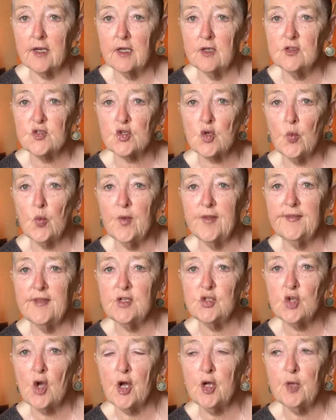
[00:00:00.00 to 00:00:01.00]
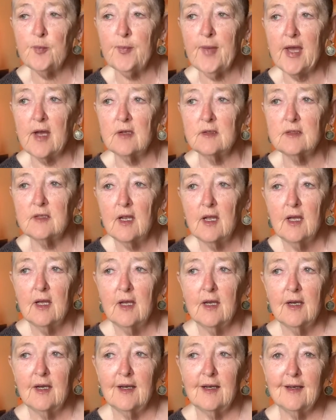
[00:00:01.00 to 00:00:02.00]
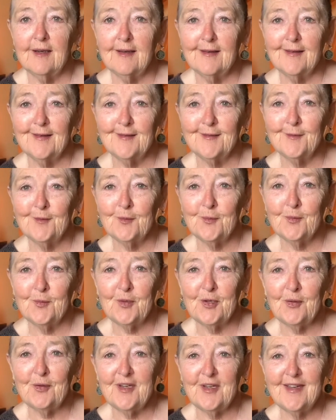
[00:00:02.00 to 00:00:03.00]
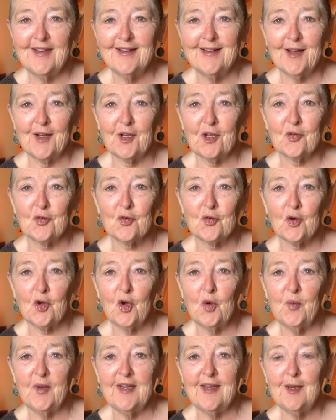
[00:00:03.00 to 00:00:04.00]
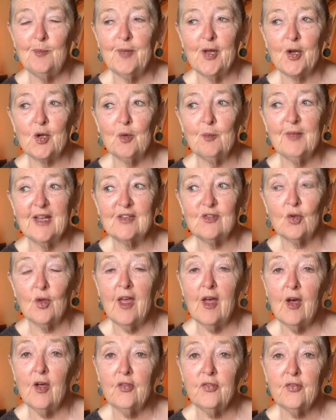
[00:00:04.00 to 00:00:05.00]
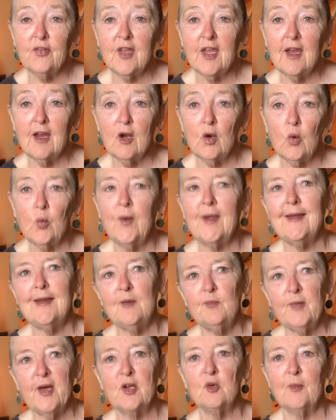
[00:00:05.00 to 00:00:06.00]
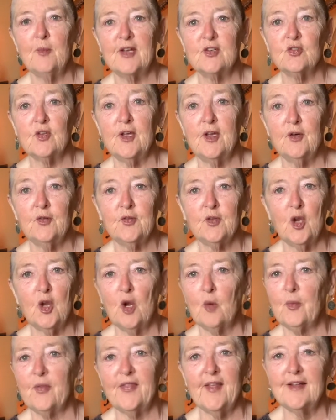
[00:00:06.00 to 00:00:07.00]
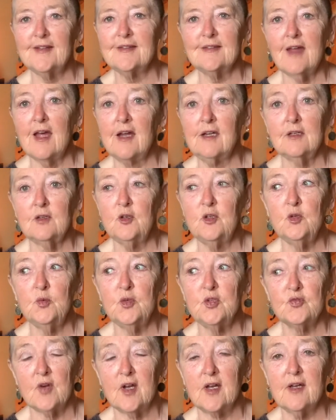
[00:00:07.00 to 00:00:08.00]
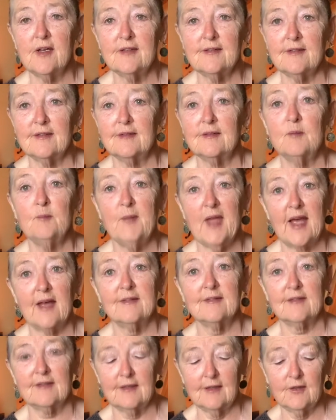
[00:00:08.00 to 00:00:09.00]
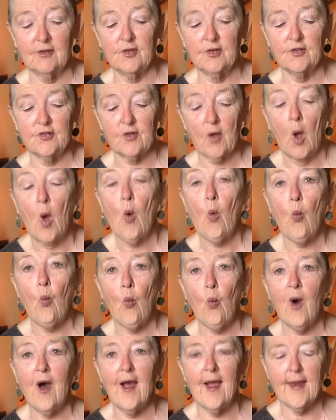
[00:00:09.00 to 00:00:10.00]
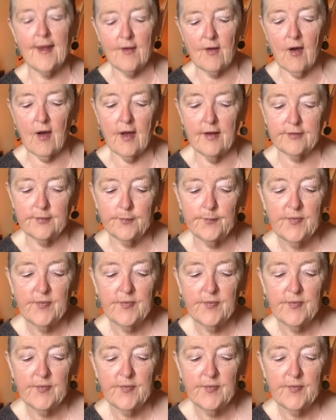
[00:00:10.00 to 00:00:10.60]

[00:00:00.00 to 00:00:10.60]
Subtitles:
And so when they talk about we don't need gun control, we need better mental health care. We need better mental health care, but that's not going to address mass killers. Why not?